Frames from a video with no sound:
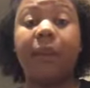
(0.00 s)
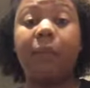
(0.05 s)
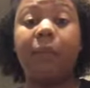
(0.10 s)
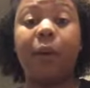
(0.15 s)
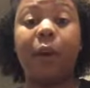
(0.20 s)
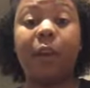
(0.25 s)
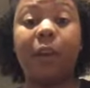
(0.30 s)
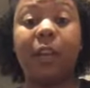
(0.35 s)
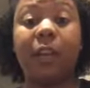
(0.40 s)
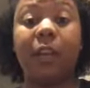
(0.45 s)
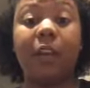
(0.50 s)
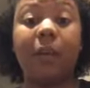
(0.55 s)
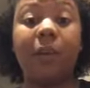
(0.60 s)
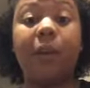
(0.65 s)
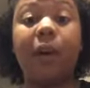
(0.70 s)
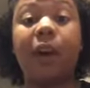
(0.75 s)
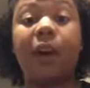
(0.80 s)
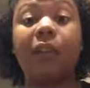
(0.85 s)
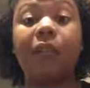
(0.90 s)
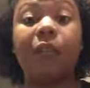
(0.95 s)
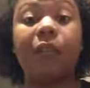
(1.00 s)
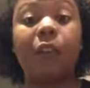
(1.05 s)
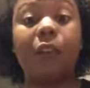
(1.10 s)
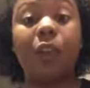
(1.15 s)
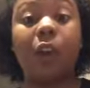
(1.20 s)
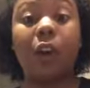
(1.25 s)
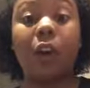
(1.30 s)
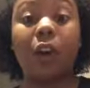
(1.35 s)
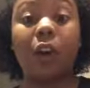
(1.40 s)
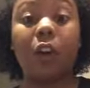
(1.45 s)
embarking upon for
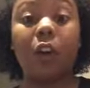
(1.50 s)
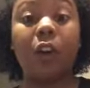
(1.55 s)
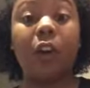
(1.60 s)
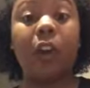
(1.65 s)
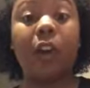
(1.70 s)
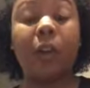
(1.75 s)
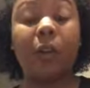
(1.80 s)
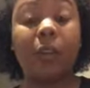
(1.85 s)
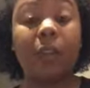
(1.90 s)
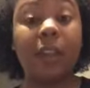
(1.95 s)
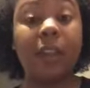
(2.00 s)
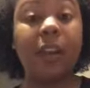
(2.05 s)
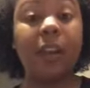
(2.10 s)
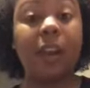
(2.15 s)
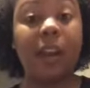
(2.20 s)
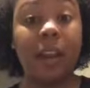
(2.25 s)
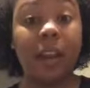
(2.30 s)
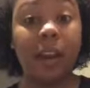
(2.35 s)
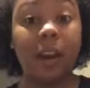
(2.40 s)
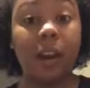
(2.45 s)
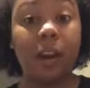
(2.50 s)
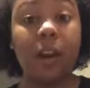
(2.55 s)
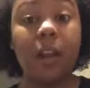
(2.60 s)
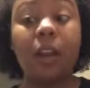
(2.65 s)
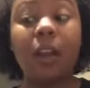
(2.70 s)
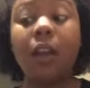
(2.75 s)
longer, healthier hair,